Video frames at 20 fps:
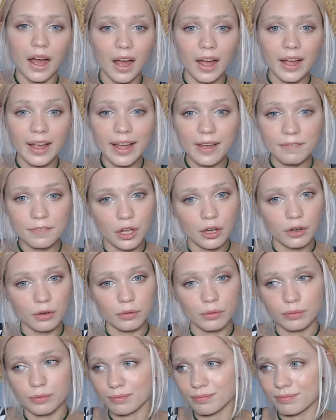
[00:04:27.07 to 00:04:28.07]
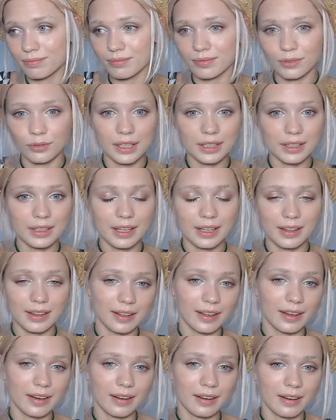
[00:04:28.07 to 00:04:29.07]
I have no
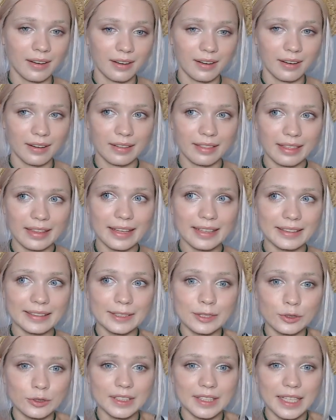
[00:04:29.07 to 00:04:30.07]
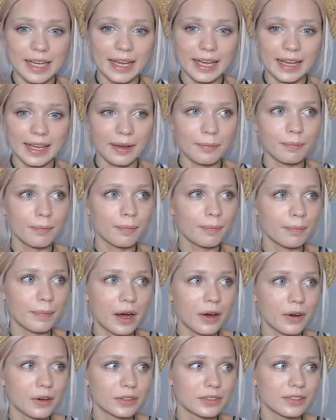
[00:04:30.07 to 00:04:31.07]
really uh, things to say
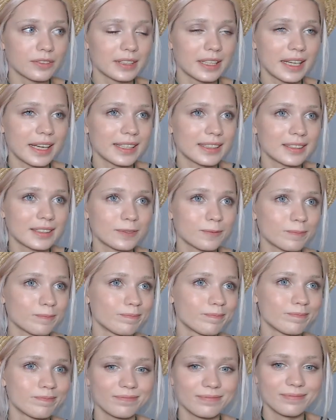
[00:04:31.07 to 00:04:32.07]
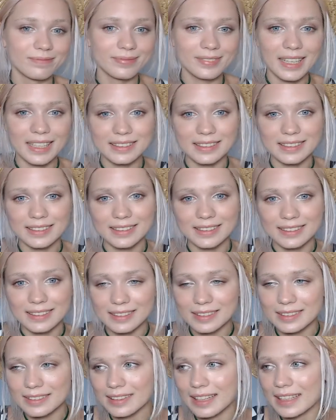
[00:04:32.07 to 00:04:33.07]
about that. That
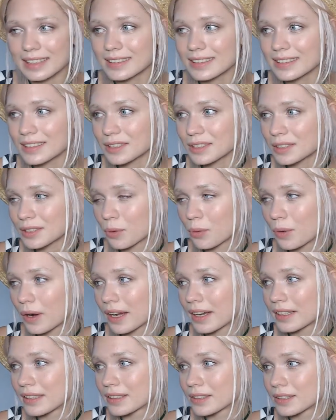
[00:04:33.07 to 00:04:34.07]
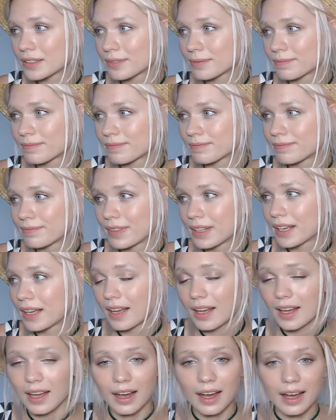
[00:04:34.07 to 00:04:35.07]
is that is quite.
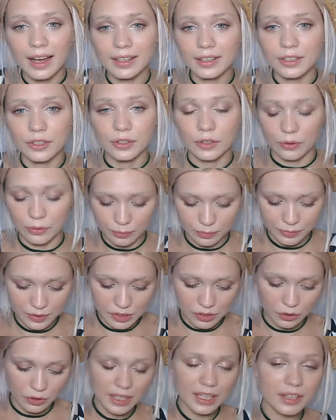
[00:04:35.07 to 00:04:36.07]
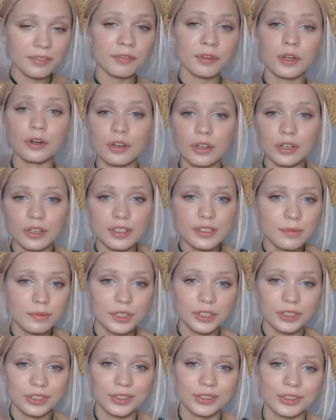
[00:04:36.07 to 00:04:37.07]
I don't know. So if you're a
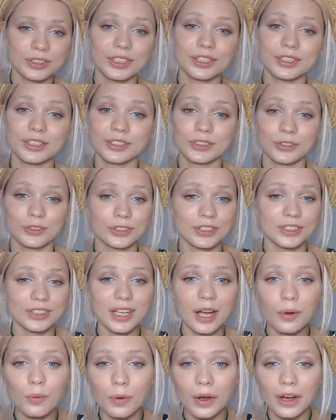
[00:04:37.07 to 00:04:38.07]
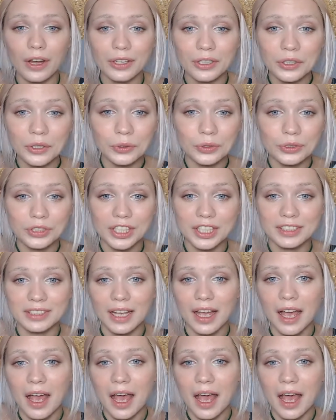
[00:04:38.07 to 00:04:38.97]
cosmetologist or someone who just